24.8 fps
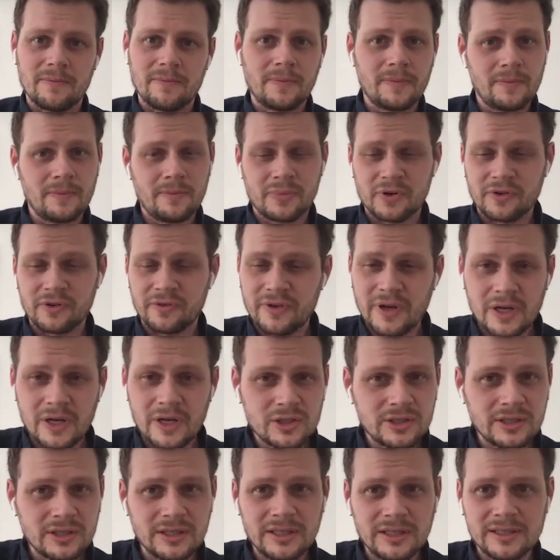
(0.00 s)

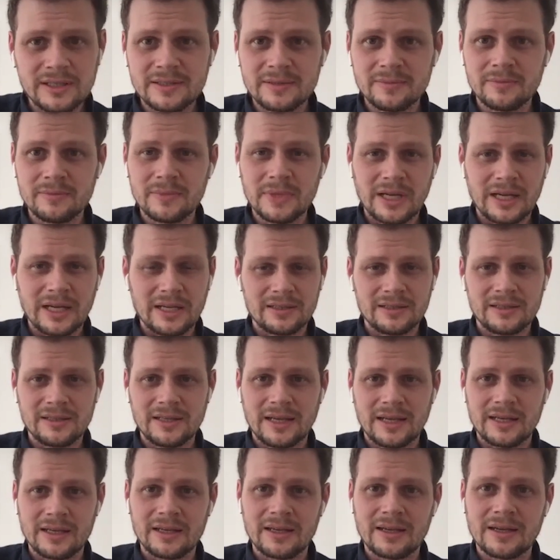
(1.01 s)
professionalism, and
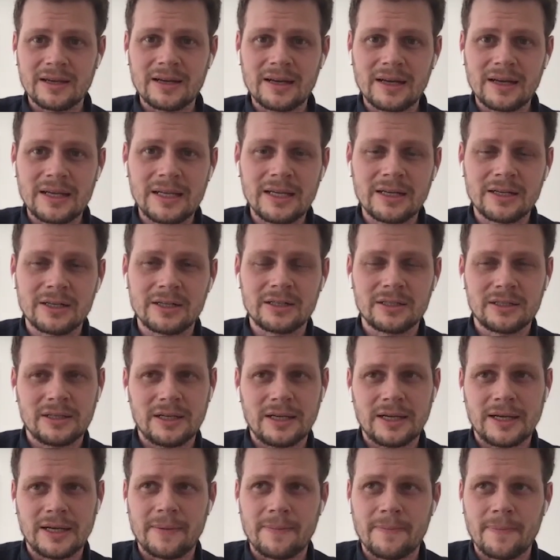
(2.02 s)
like a clear
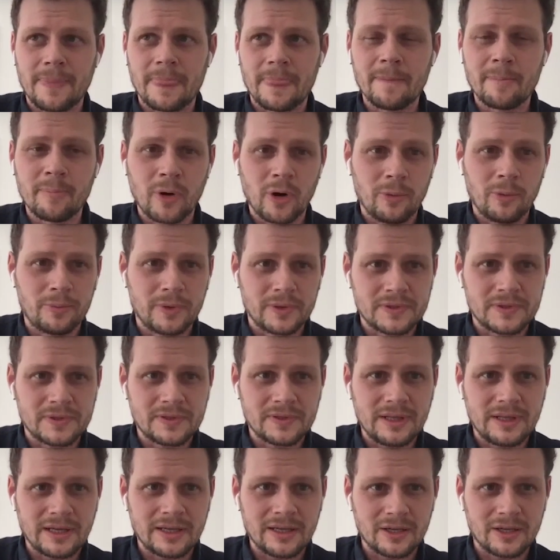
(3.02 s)
purpose,
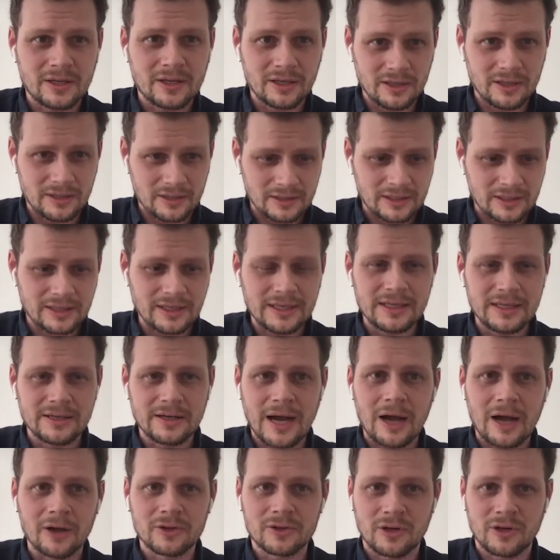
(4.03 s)
like a clear
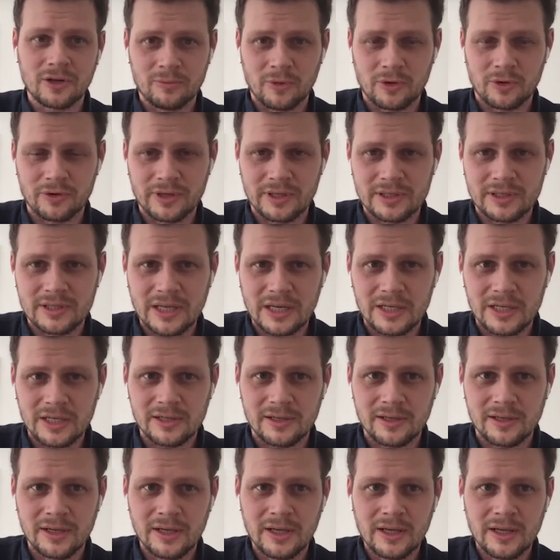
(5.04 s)
outcome orientation.
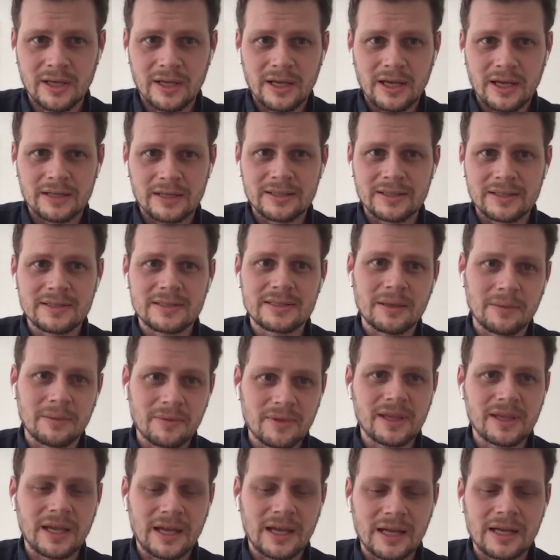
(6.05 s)
And this is
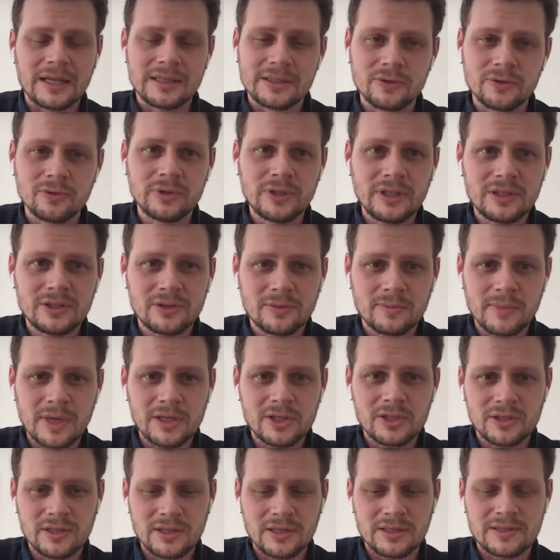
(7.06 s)
something I do need to
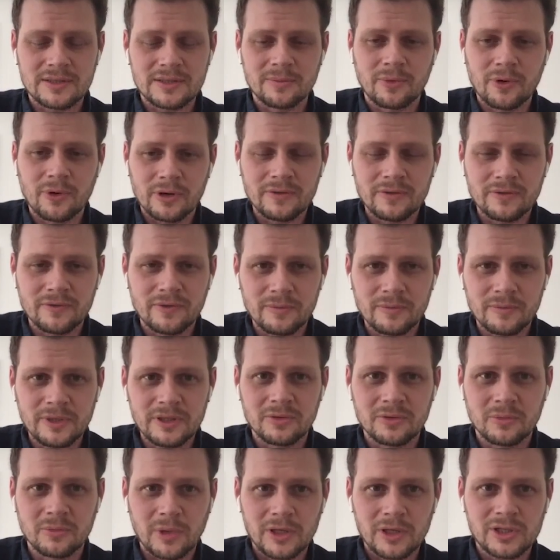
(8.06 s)
mention. It's important for me
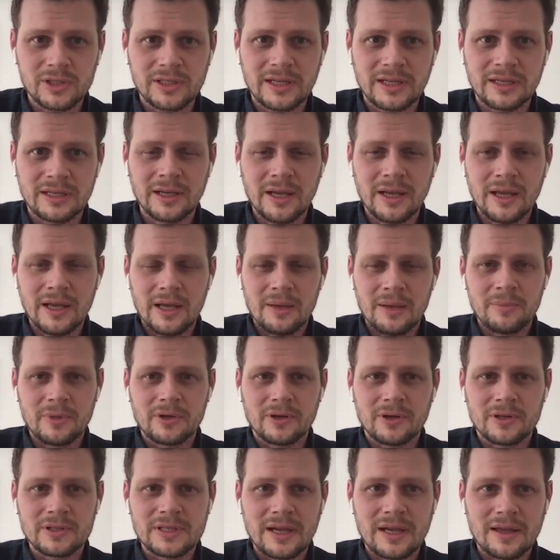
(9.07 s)
to mention that,
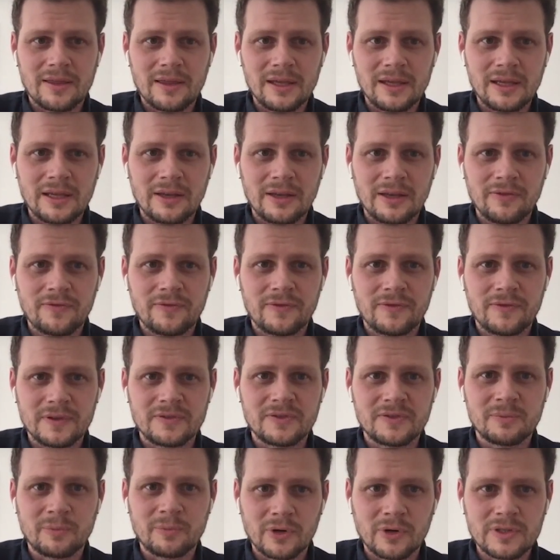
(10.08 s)
because I think if
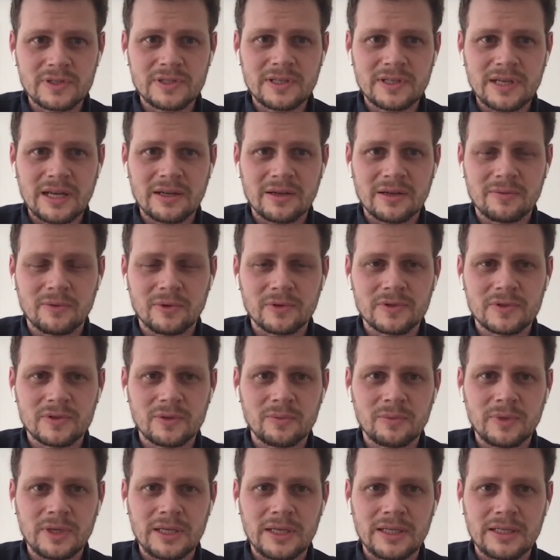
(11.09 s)
sports tech wants to
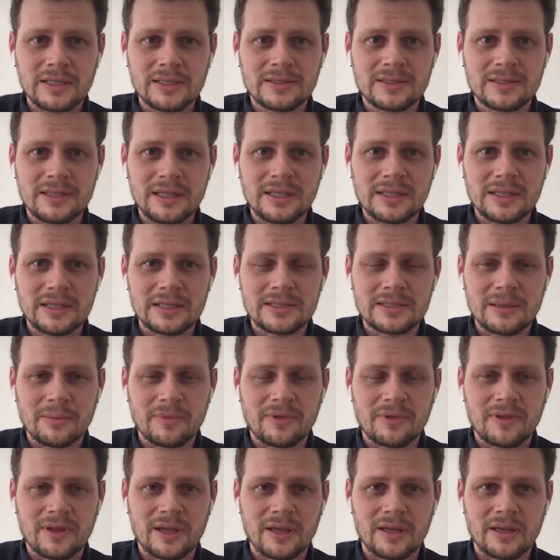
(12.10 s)
be seen as
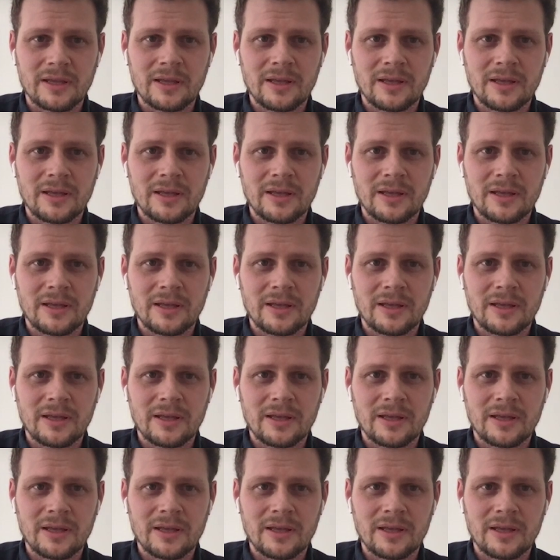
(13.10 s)
something